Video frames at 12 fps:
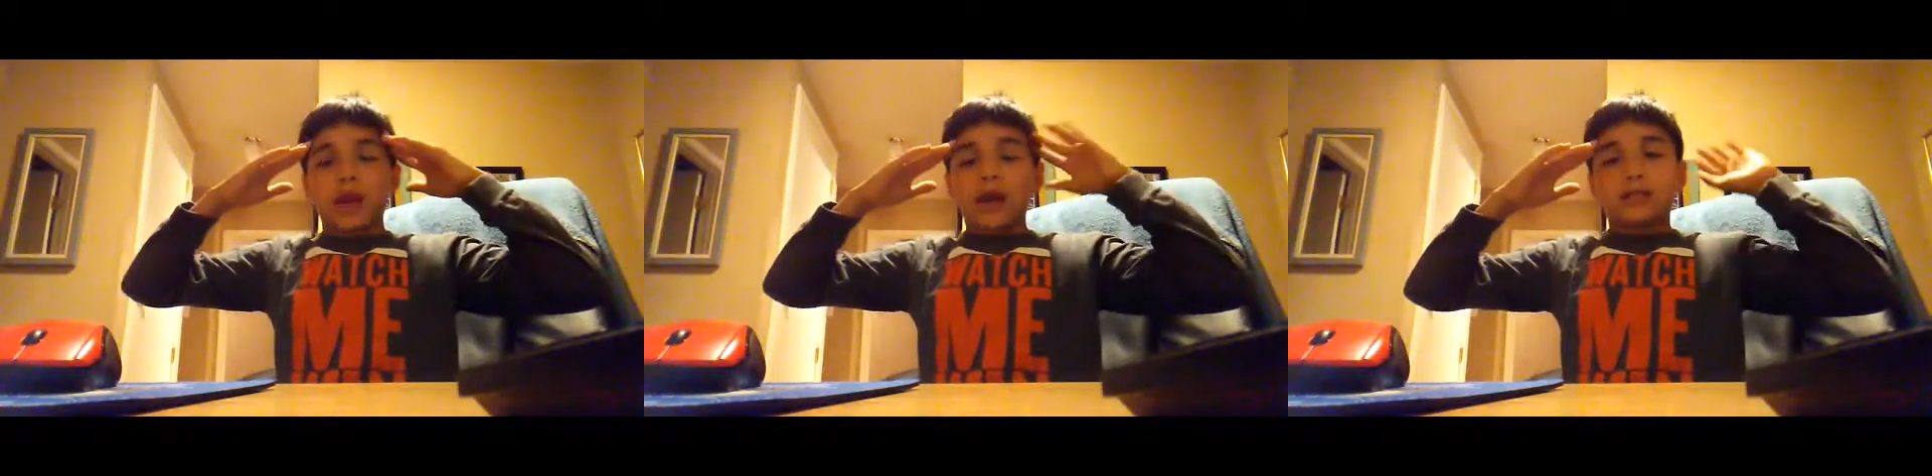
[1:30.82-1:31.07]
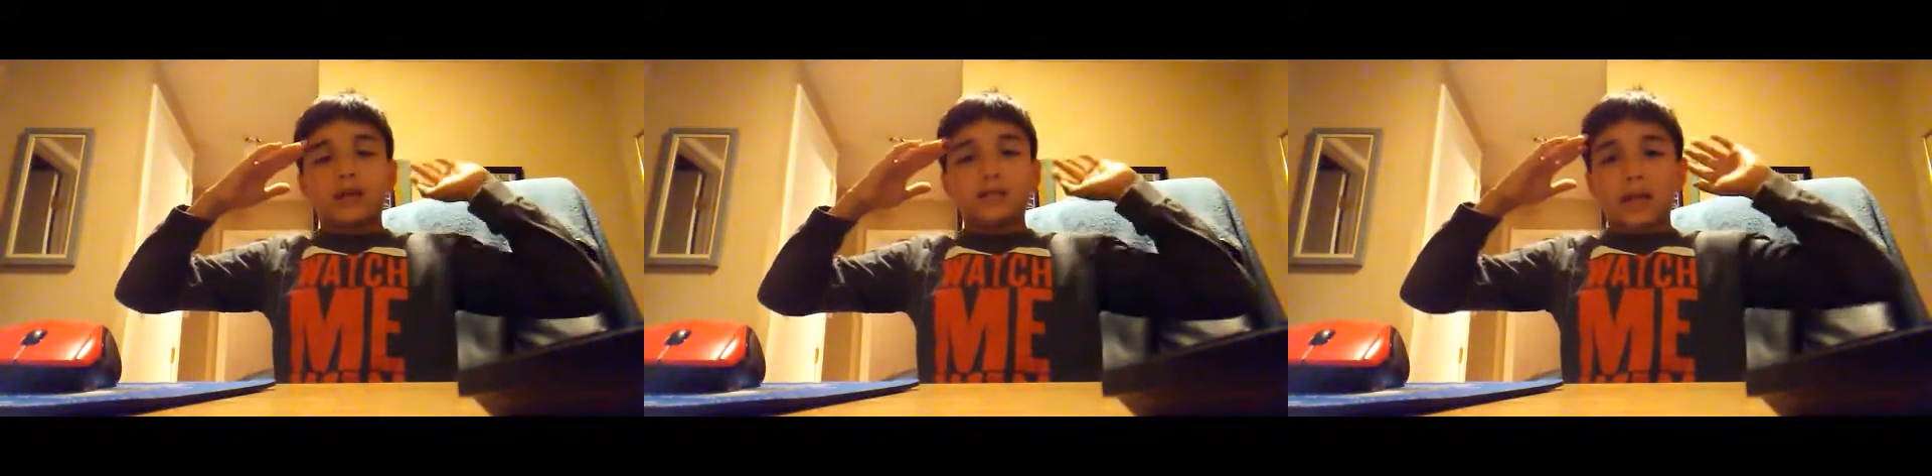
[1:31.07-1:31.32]

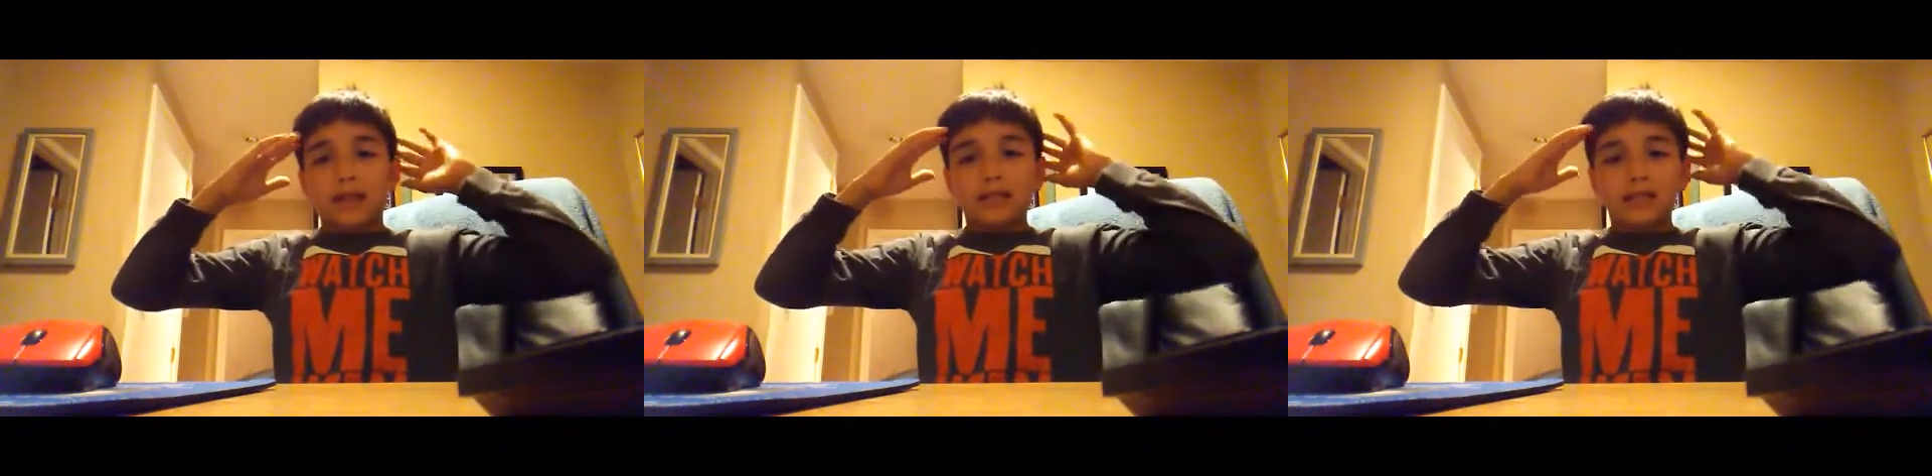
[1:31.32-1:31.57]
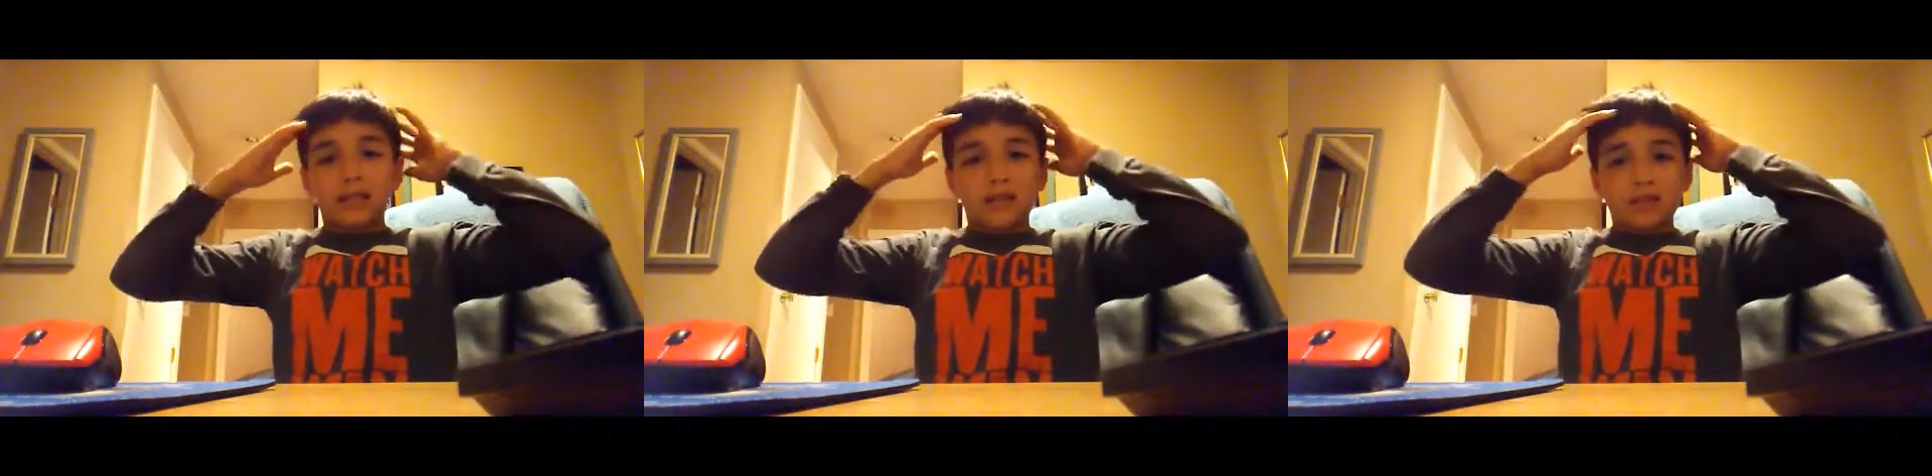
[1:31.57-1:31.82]
guys, I'm
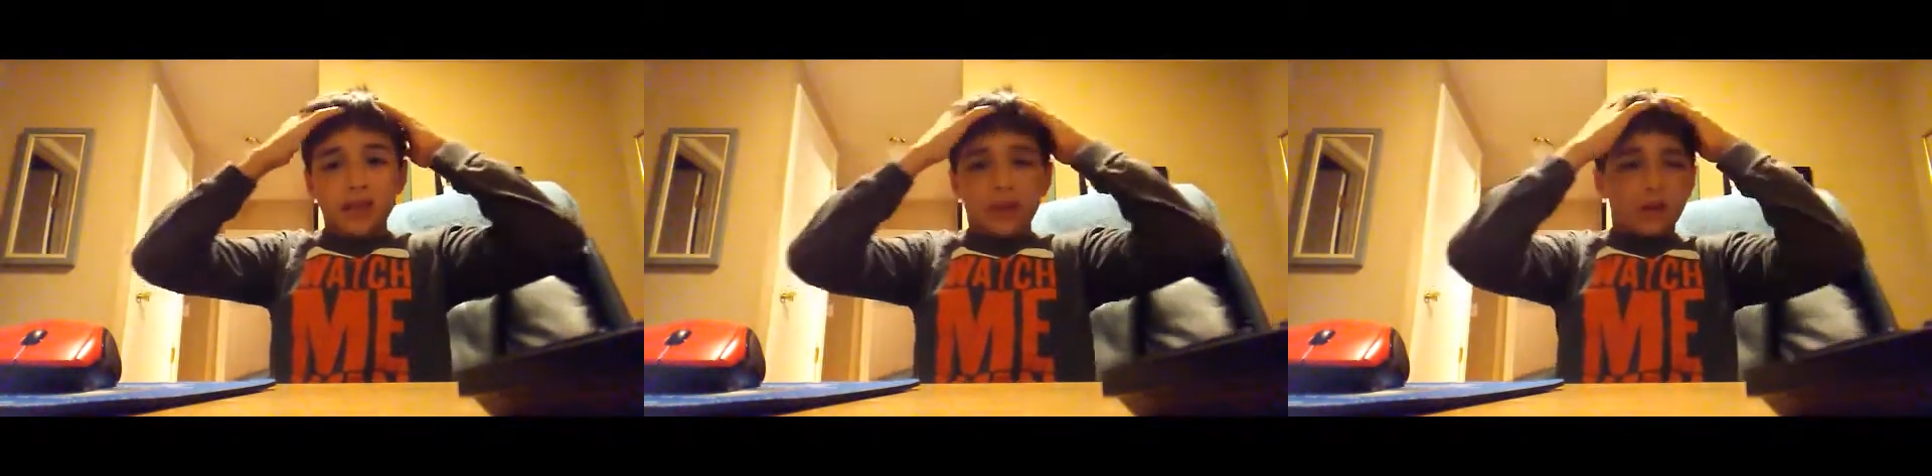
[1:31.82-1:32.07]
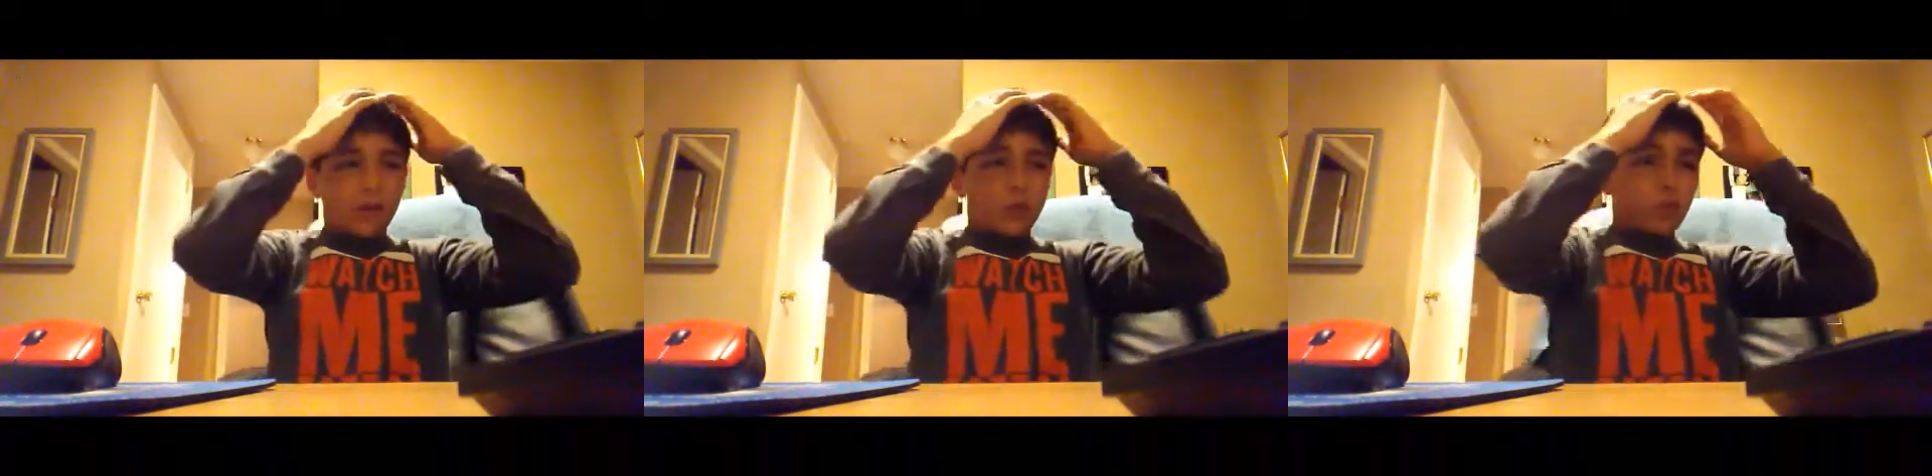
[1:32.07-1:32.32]
guessing that was
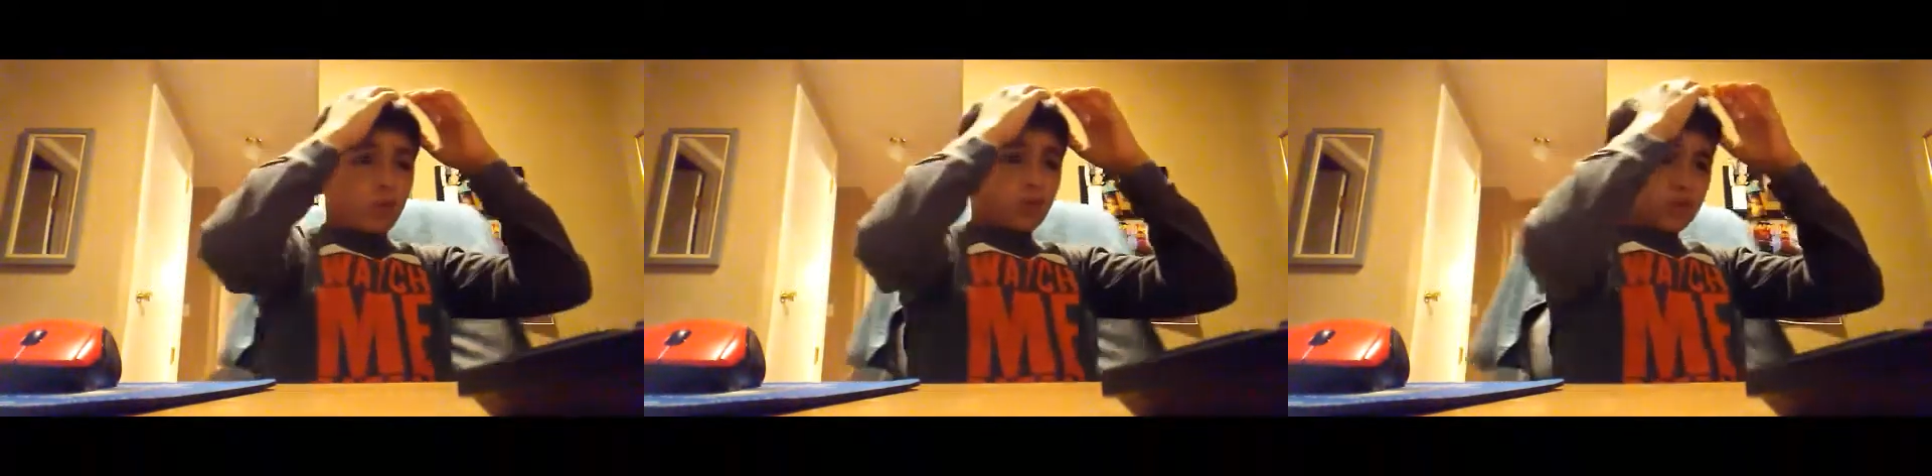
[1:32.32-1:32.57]
like oh,